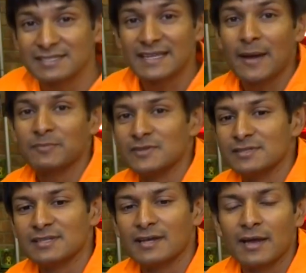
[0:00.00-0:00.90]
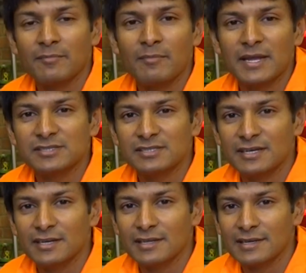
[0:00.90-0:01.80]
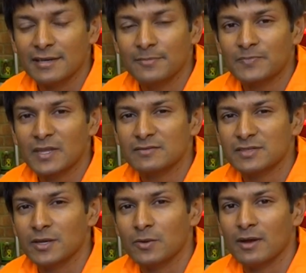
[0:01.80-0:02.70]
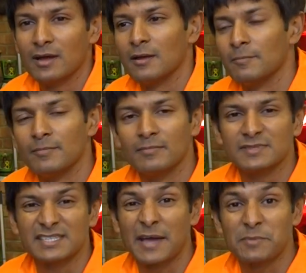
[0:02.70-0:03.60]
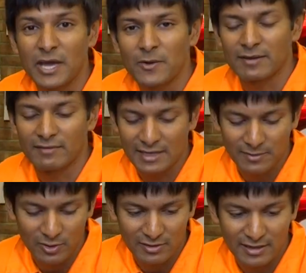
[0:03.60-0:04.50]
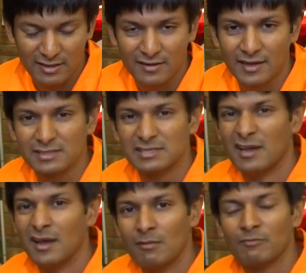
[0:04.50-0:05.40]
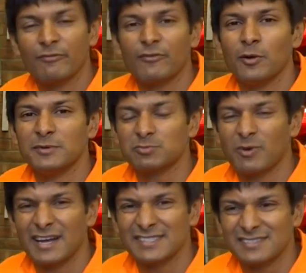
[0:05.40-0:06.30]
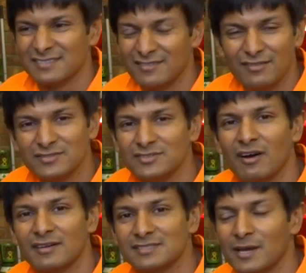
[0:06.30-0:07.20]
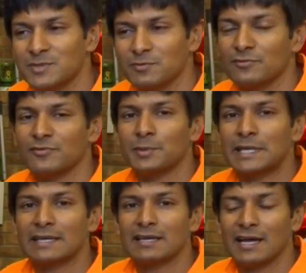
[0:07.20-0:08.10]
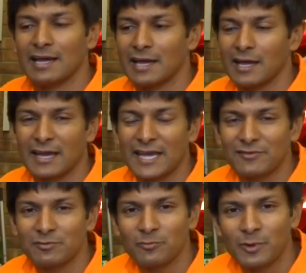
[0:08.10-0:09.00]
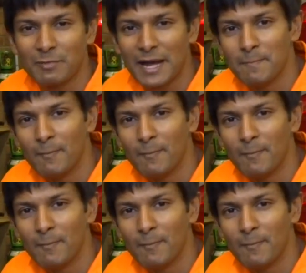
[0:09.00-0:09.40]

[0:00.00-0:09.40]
adapters that I mentioned earlier to get me going, really, more than anything else. Performance wise, it's not acceptable for me. Even with my